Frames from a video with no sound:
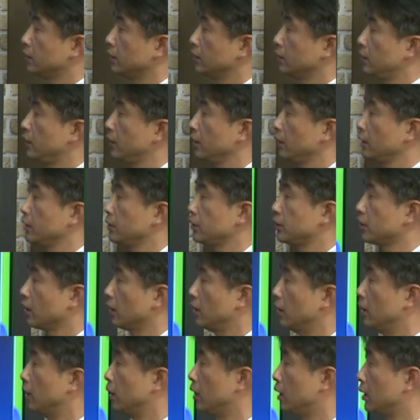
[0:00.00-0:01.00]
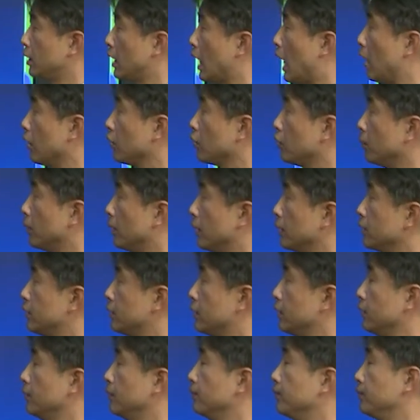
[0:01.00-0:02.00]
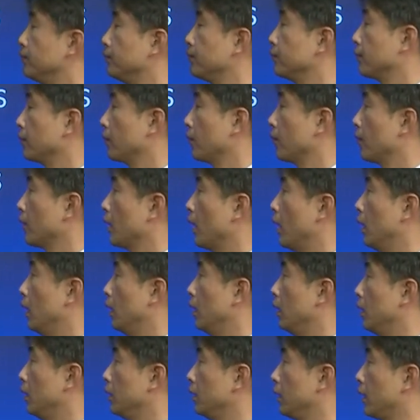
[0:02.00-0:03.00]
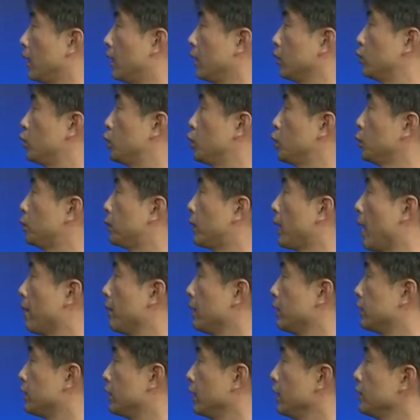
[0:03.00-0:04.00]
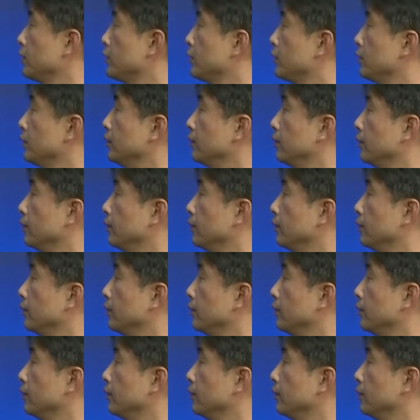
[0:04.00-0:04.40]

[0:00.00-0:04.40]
Here is an argument. There are two premises.